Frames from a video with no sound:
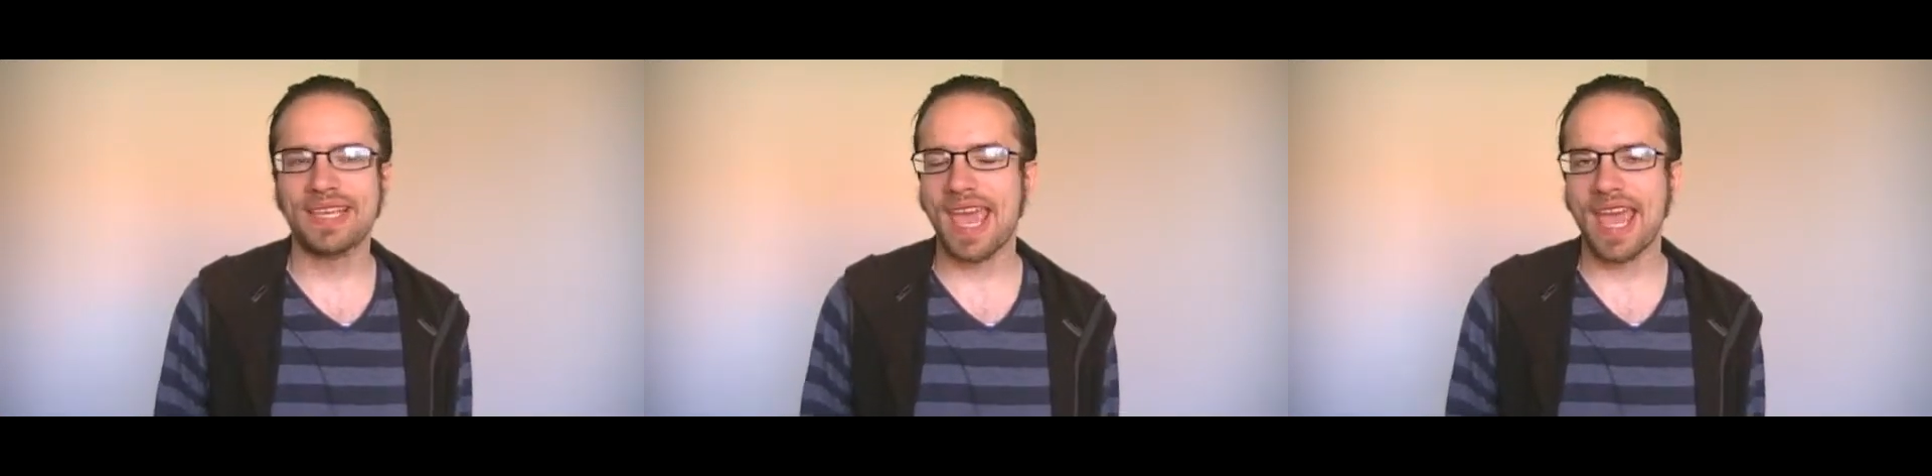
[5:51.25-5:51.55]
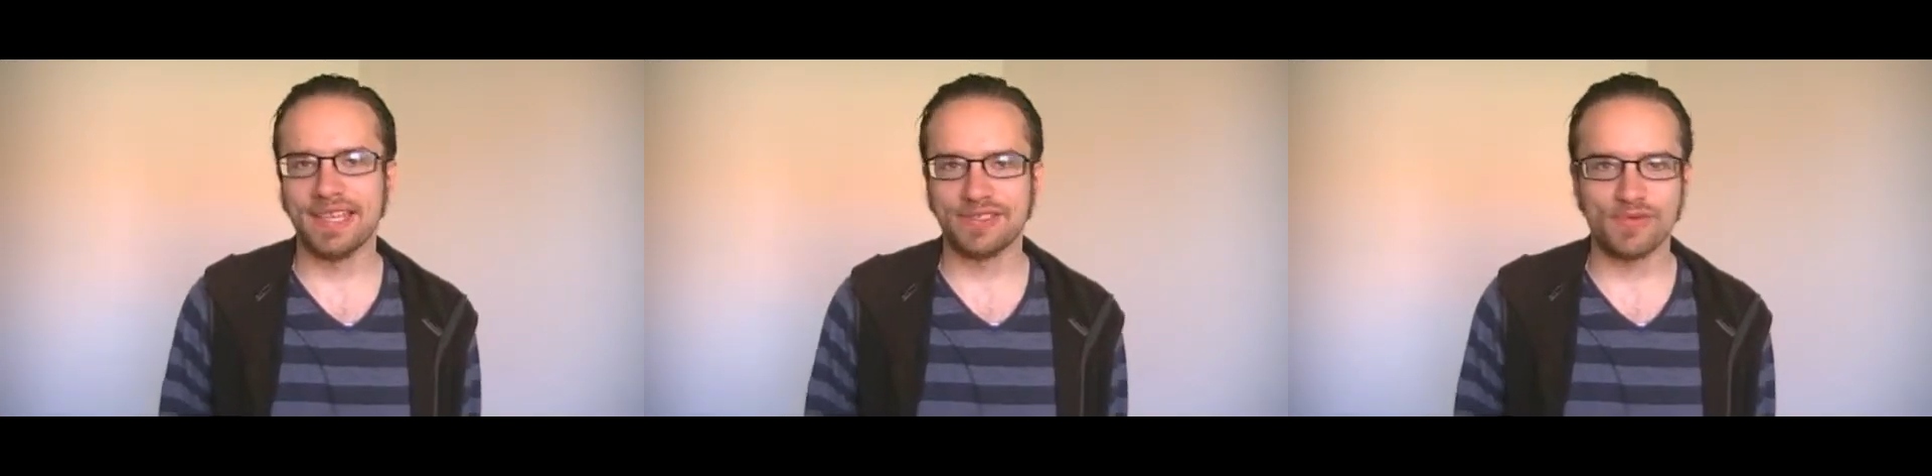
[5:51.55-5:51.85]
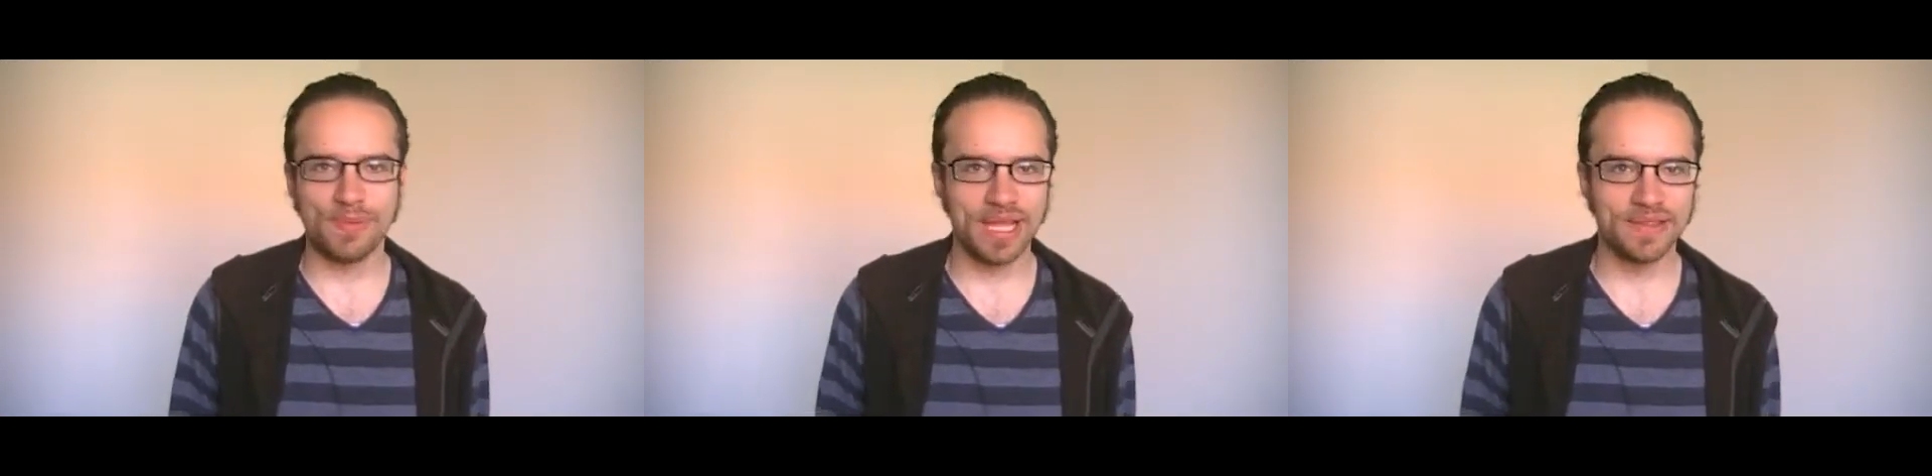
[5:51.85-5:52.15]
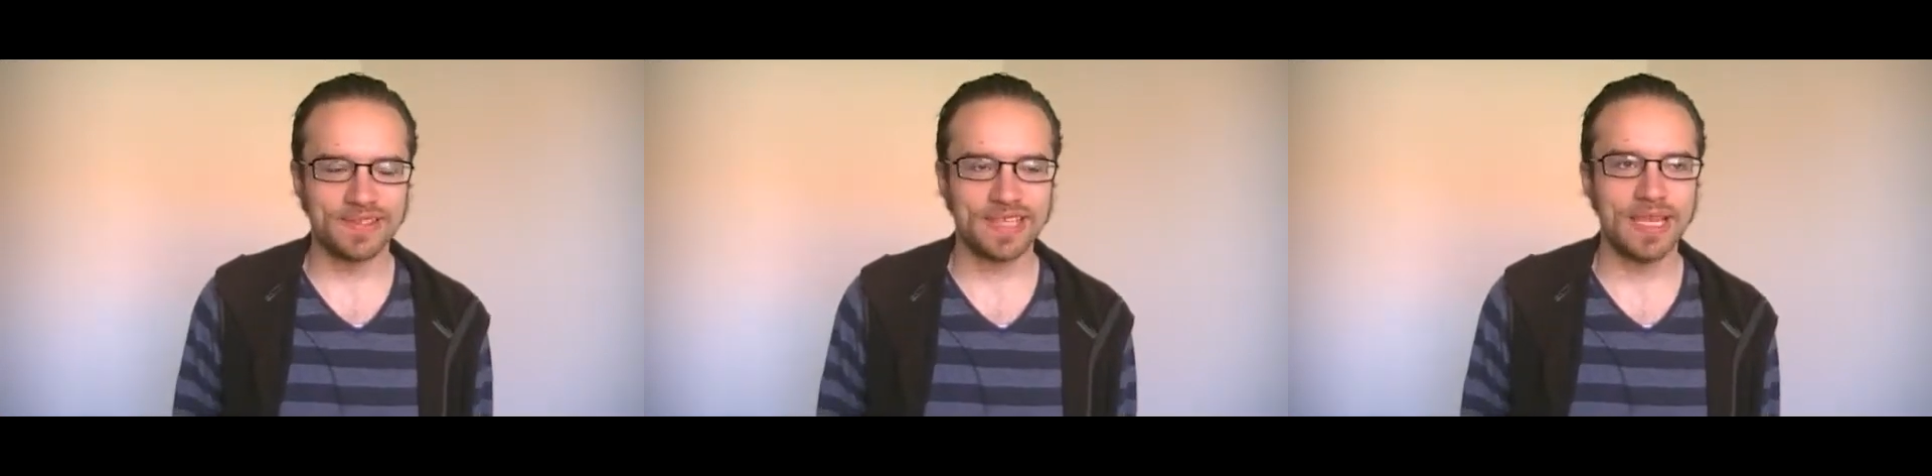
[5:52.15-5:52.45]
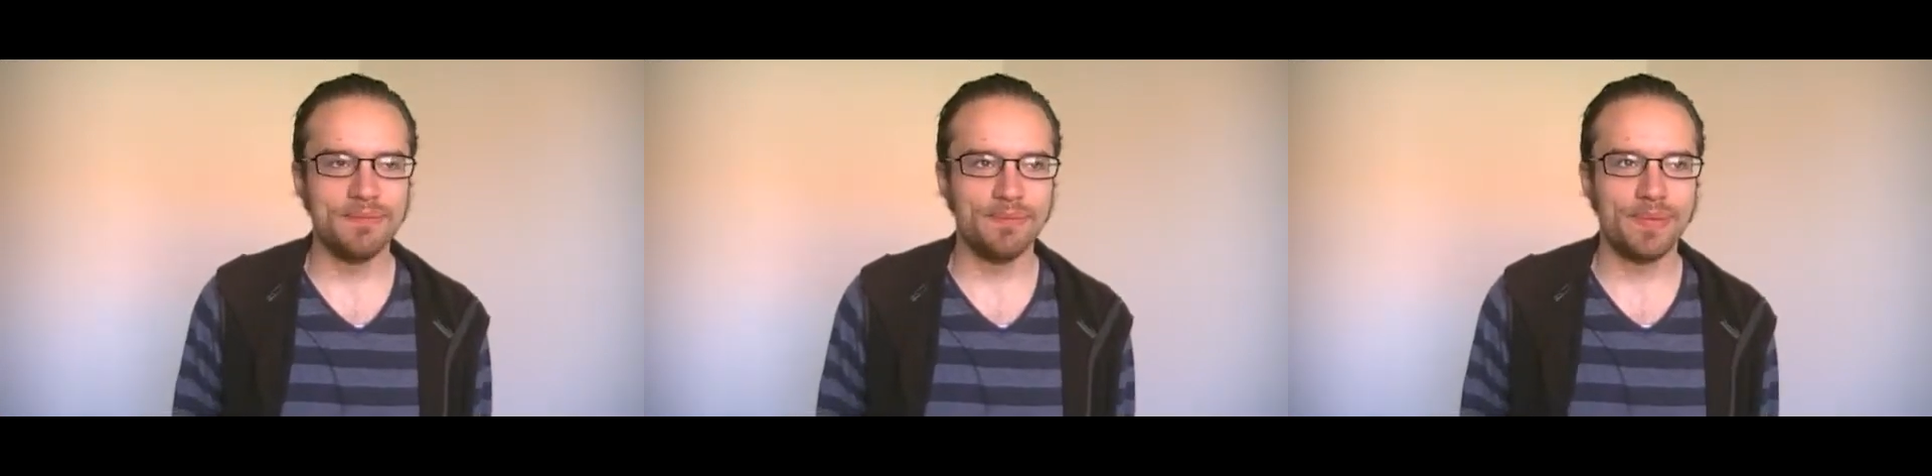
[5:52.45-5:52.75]
cast remain the
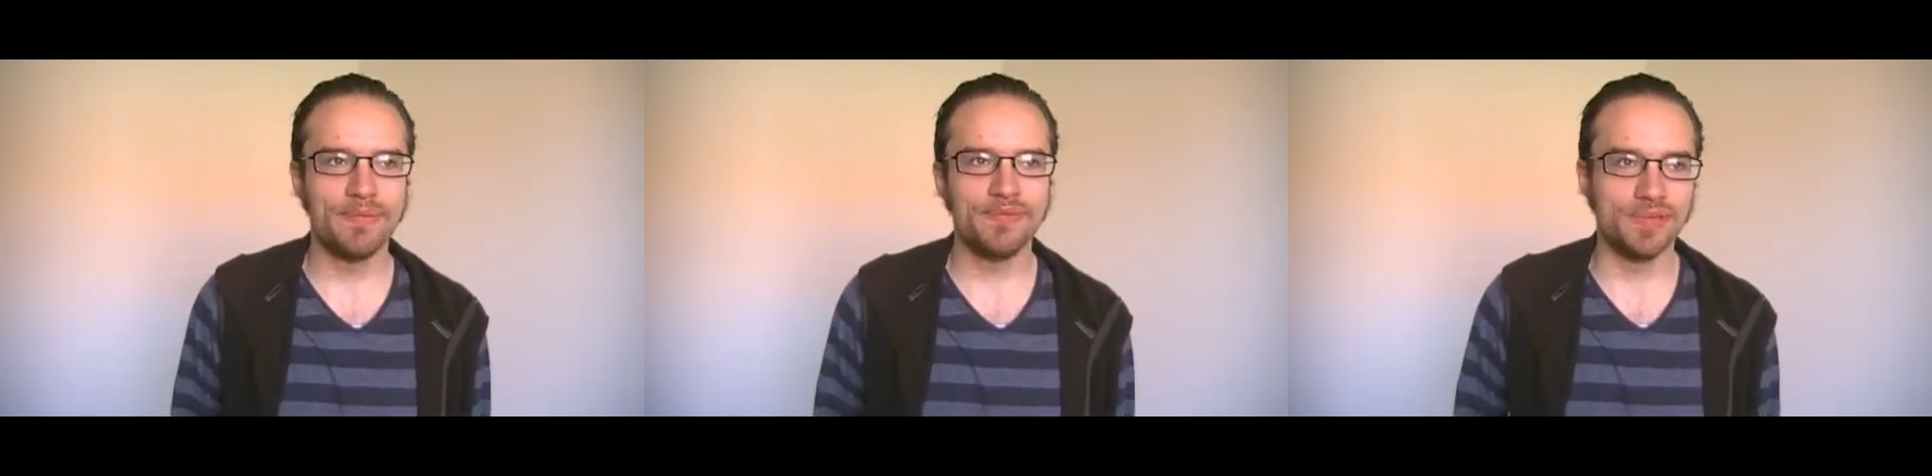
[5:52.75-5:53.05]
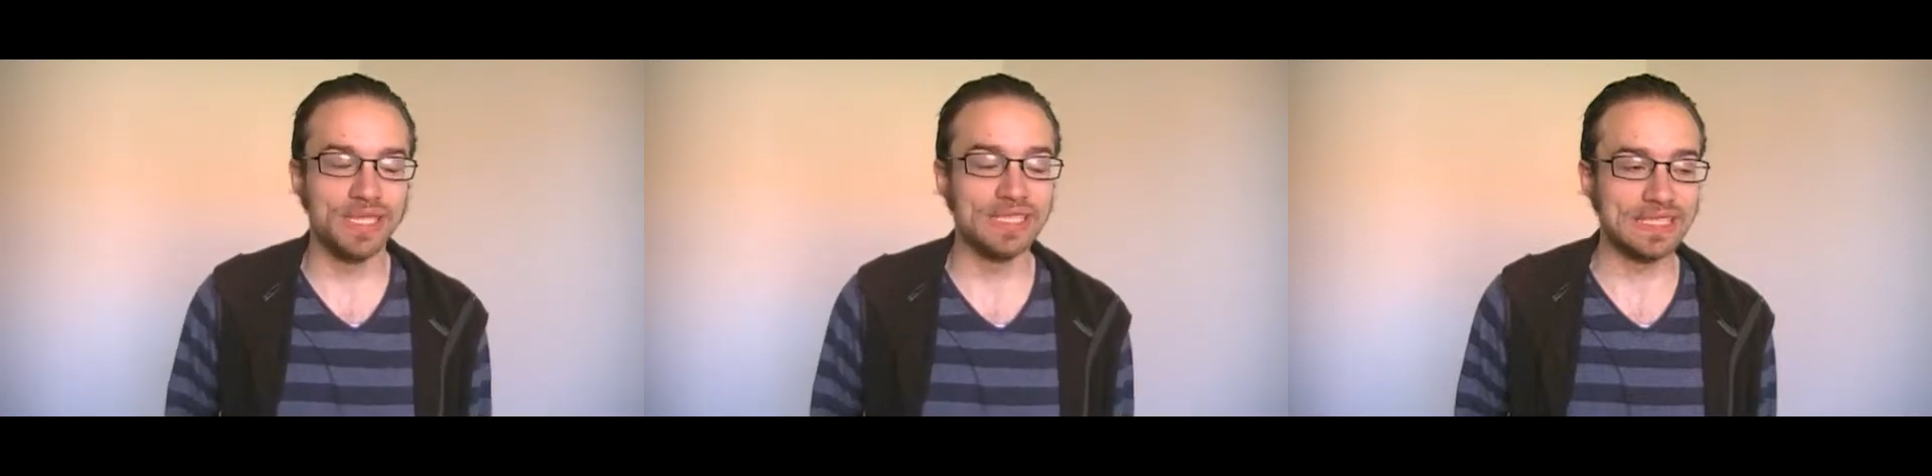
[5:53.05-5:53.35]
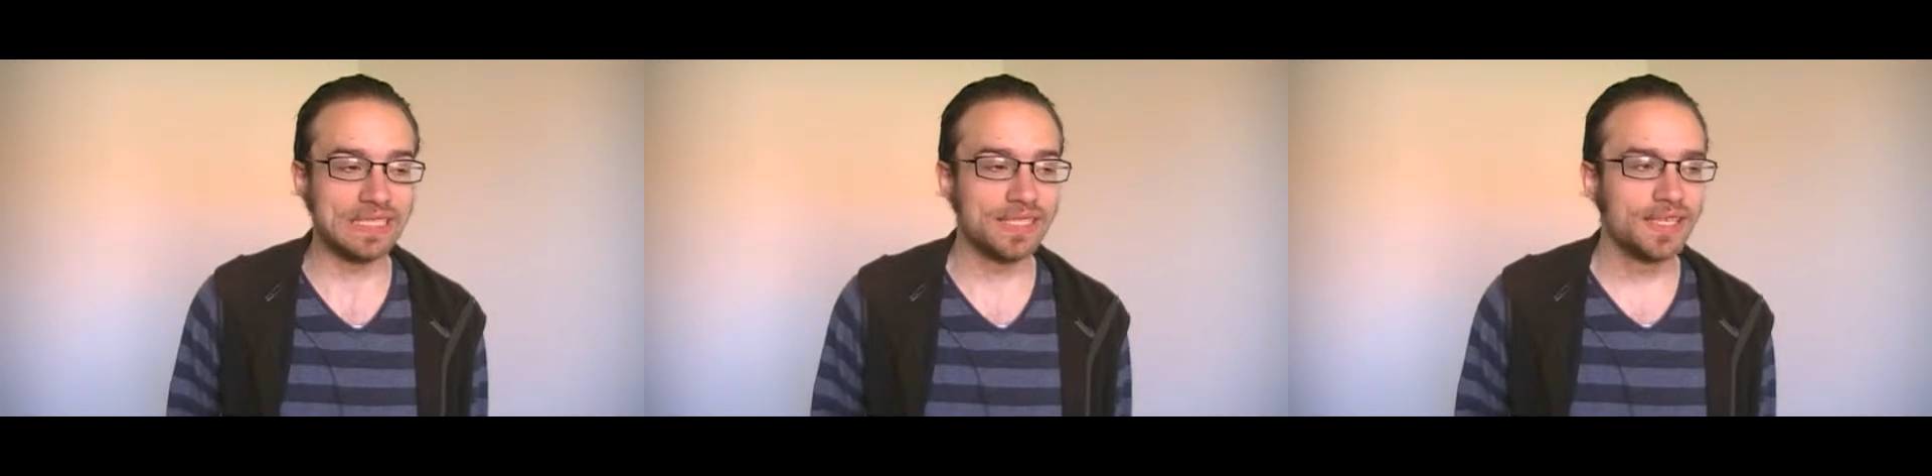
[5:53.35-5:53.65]
same, but really,